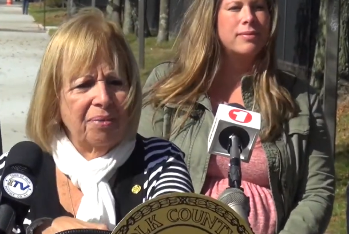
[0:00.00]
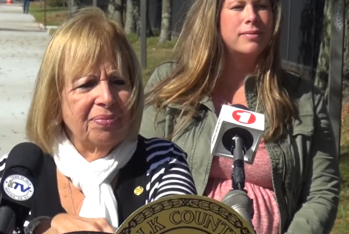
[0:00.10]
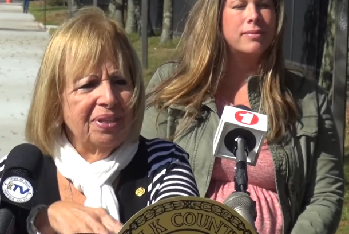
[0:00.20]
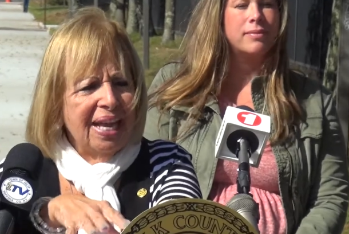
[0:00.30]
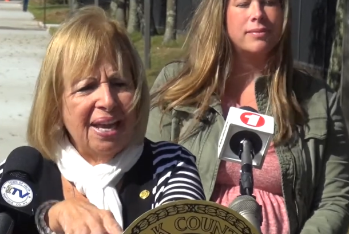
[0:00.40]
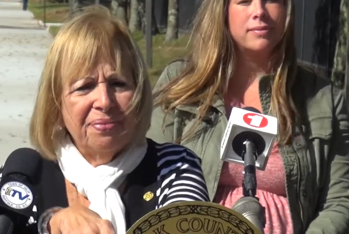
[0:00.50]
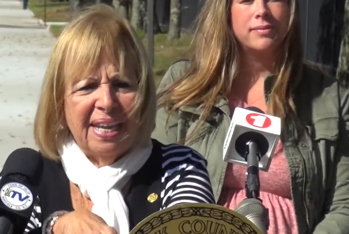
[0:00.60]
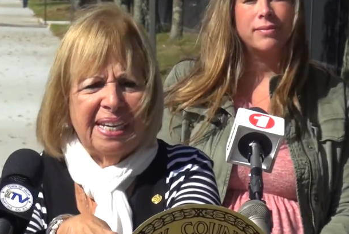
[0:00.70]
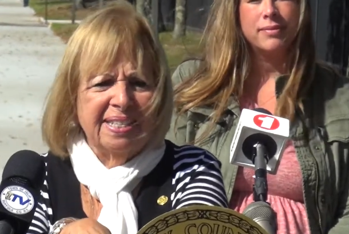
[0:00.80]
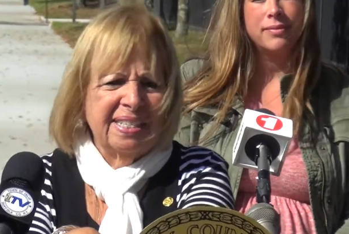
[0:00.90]
Speaker 1: I'm glad
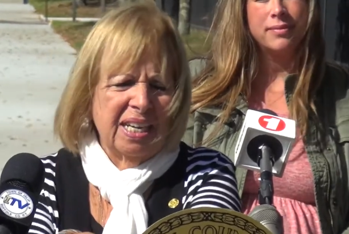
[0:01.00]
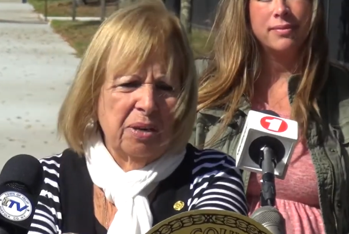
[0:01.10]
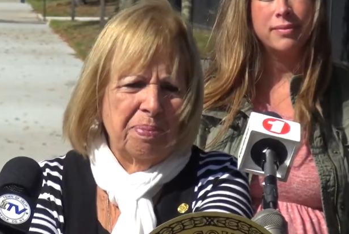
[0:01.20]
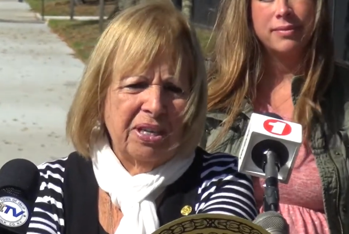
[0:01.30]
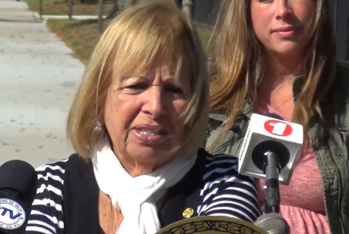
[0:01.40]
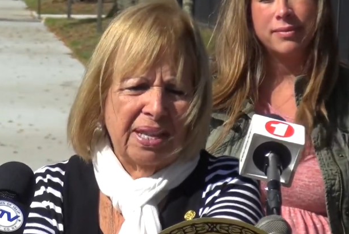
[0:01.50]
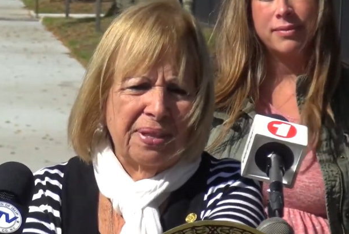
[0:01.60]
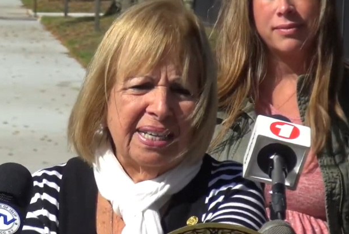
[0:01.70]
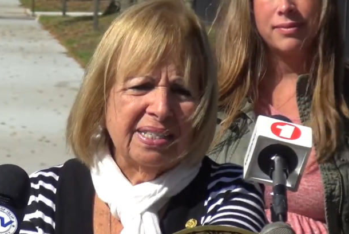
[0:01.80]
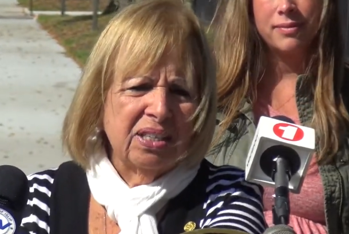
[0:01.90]
that he did because I
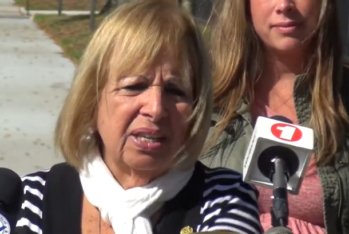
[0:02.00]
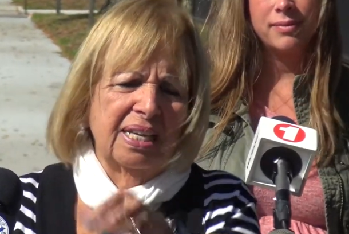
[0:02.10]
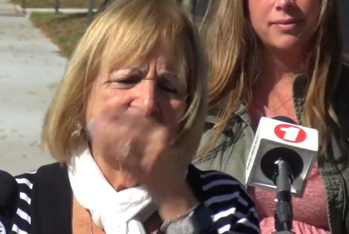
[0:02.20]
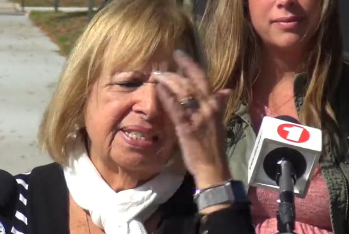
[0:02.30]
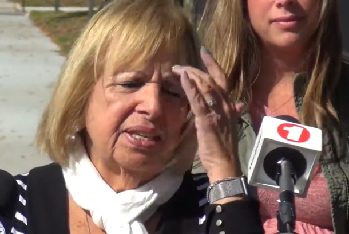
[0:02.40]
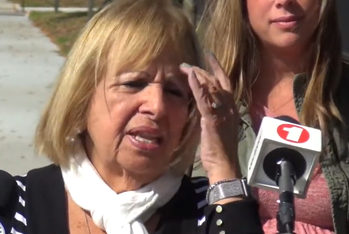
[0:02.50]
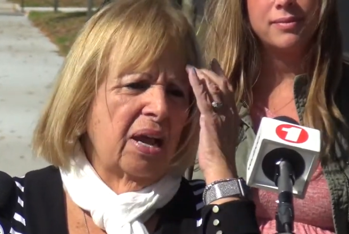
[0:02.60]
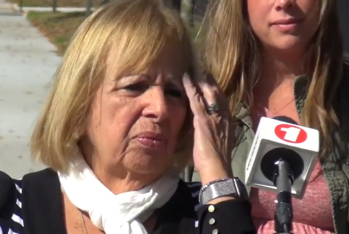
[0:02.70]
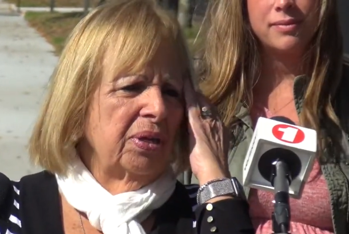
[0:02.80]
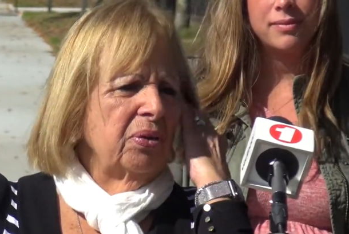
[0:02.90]
think it's a lesson
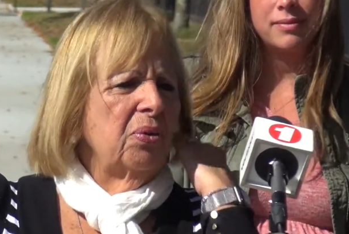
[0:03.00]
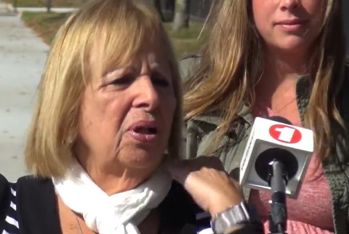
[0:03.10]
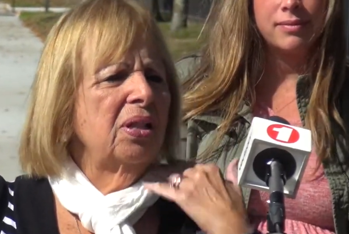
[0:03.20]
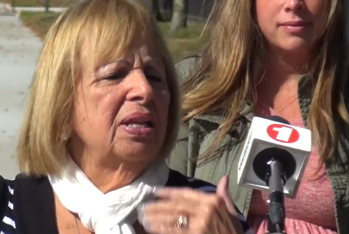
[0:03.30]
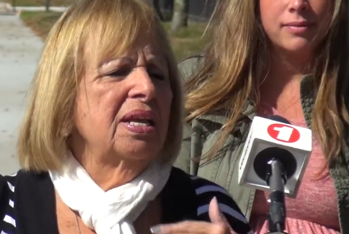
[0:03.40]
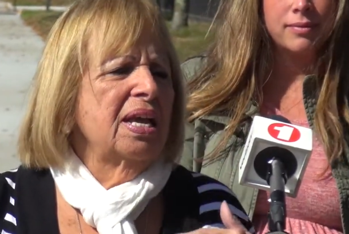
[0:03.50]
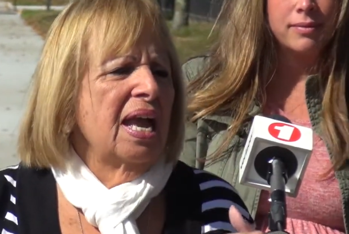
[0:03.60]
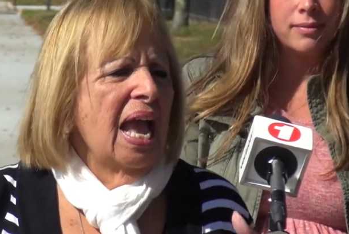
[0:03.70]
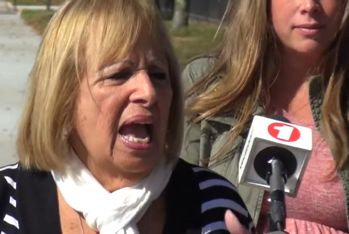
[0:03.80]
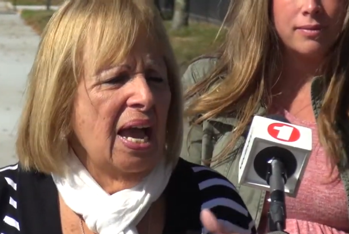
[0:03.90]
that we all
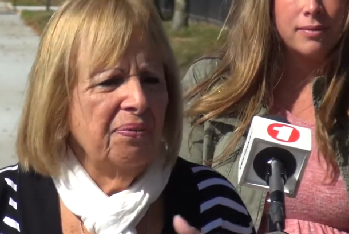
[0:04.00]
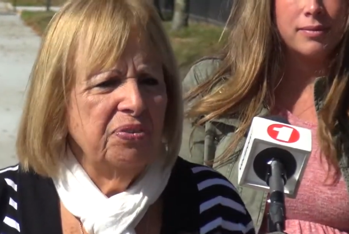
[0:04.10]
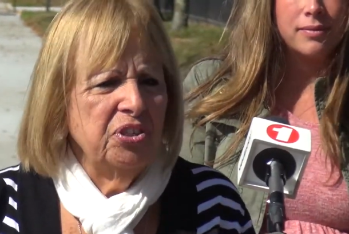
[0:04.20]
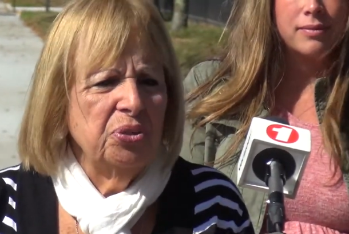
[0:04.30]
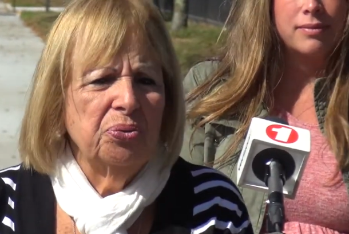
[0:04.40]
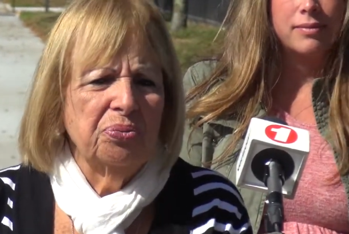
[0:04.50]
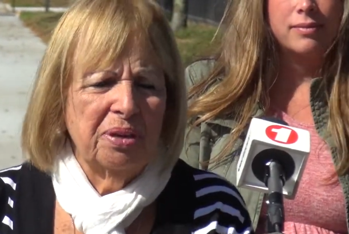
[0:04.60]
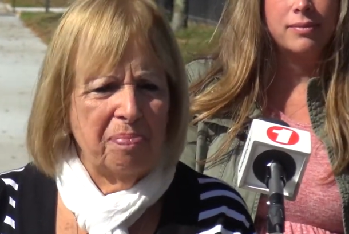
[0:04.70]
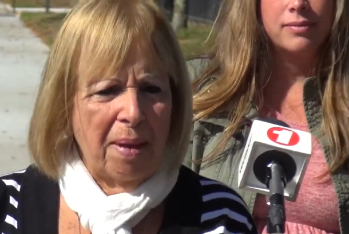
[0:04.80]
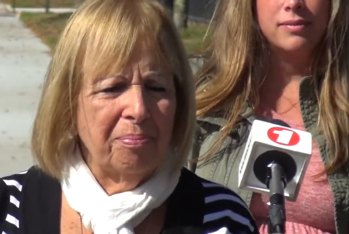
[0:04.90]
have to
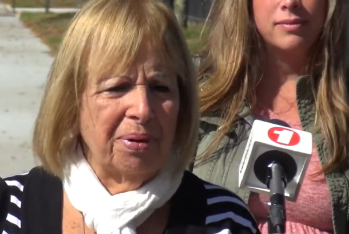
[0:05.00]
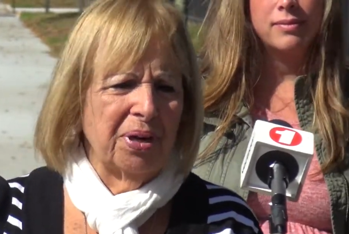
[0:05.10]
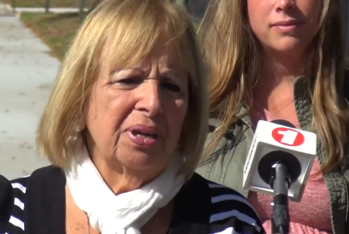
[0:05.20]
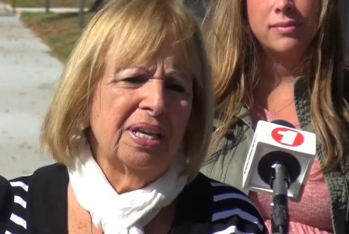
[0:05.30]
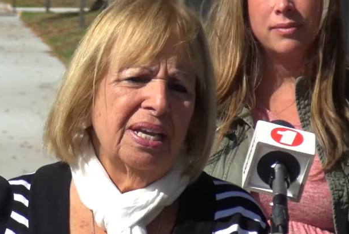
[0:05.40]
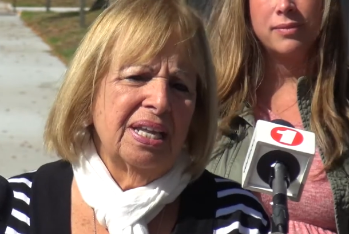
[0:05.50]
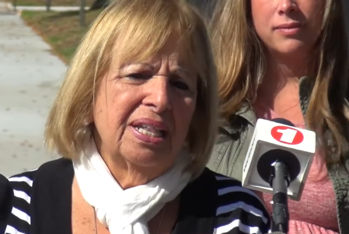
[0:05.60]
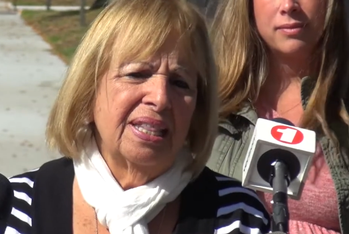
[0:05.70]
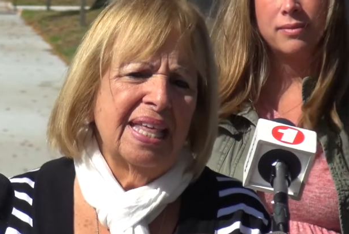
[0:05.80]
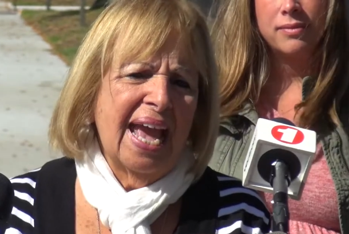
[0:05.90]
remember
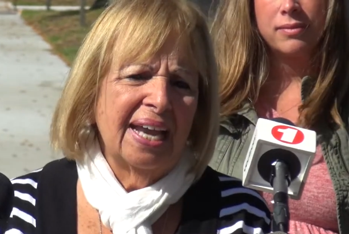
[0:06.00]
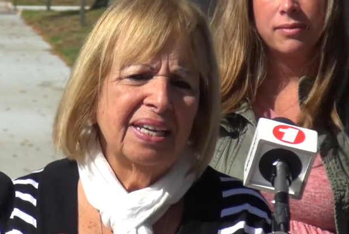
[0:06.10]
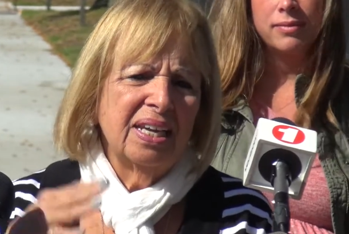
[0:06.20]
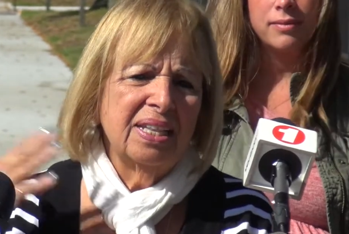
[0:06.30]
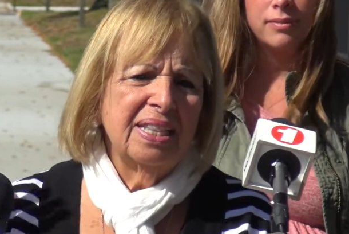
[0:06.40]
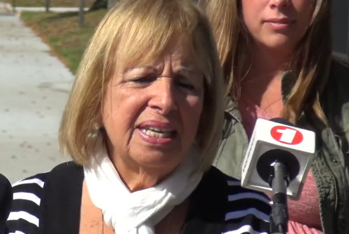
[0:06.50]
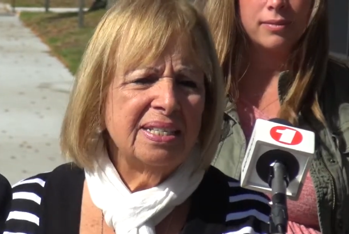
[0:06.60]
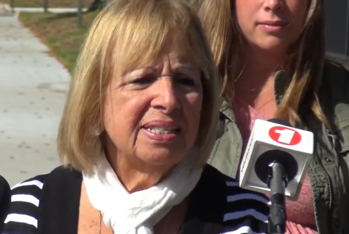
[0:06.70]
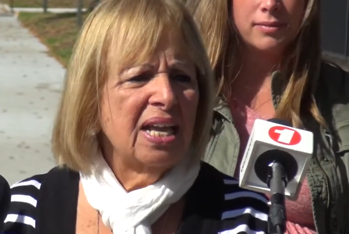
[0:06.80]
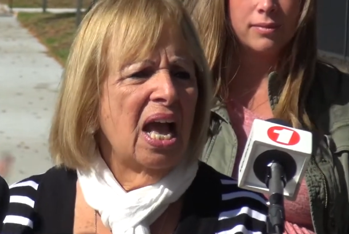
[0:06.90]
that
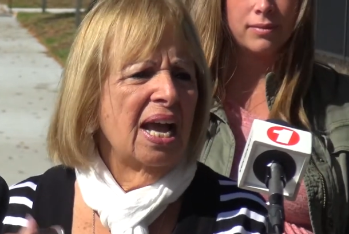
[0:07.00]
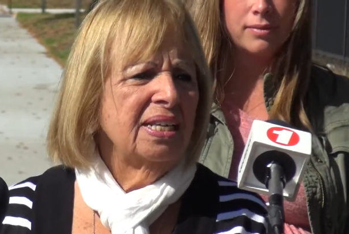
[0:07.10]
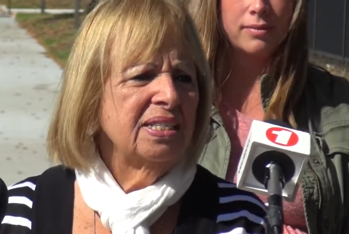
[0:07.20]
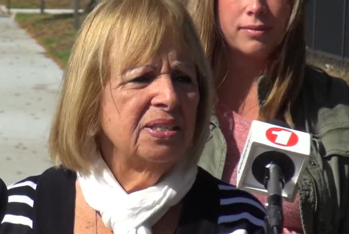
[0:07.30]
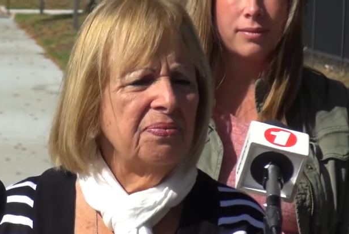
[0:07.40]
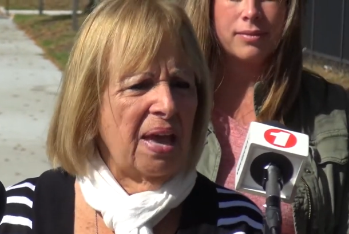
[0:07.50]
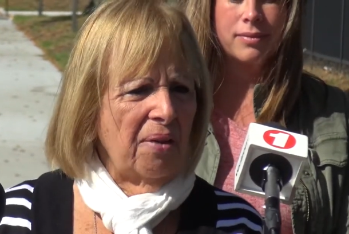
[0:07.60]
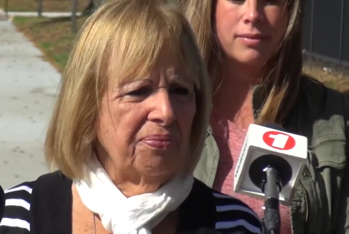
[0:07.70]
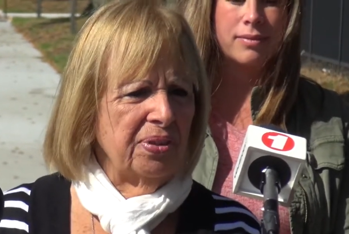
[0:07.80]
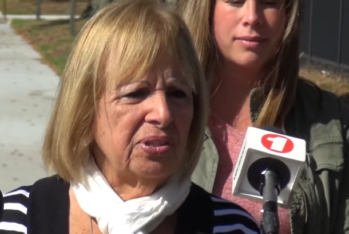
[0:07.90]
these kinds of
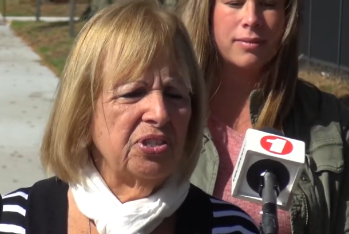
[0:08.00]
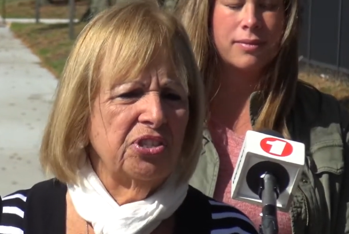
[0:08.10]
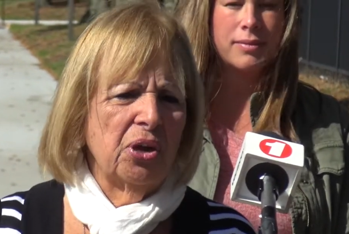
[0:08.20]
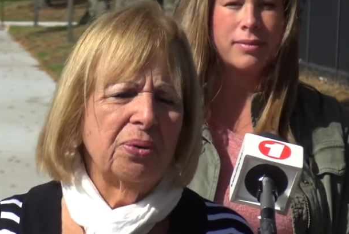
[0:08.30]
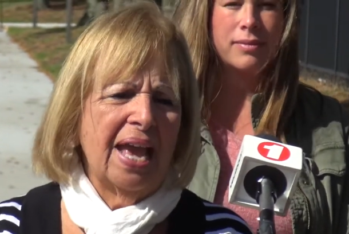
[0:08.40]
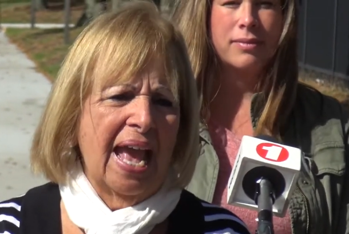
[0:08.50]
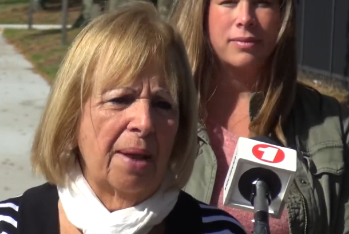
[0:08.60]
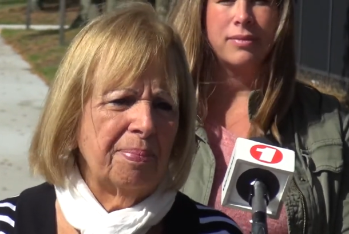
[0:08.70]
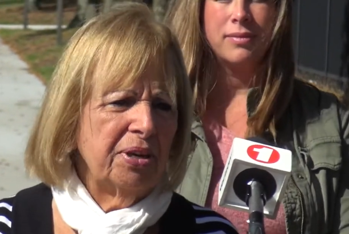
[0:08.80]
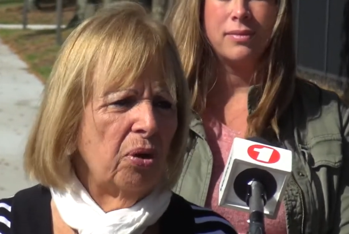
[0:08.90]
efforts don't
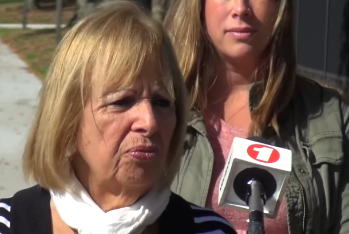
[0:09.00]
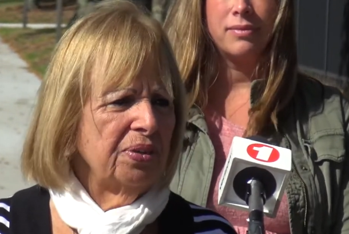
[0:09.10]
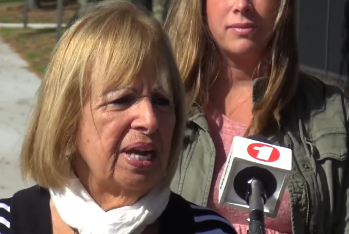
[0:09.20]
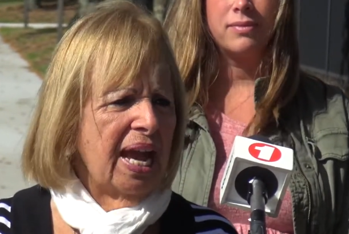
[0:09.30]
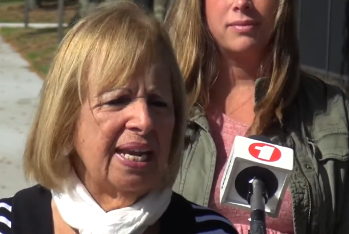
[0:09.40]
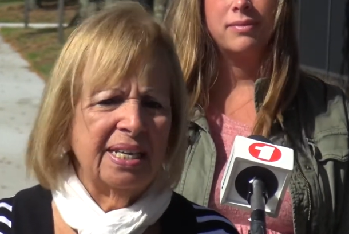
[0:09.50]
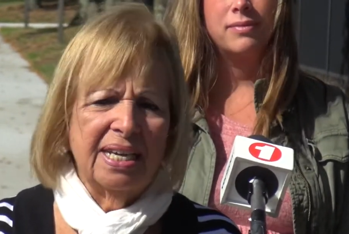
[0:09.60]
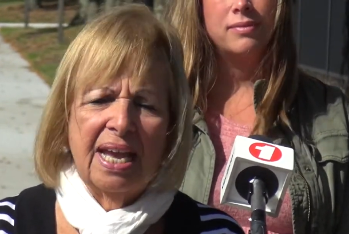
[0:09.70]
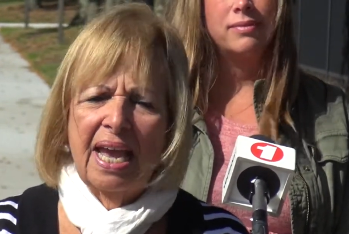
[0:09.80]
happen overnight. Right.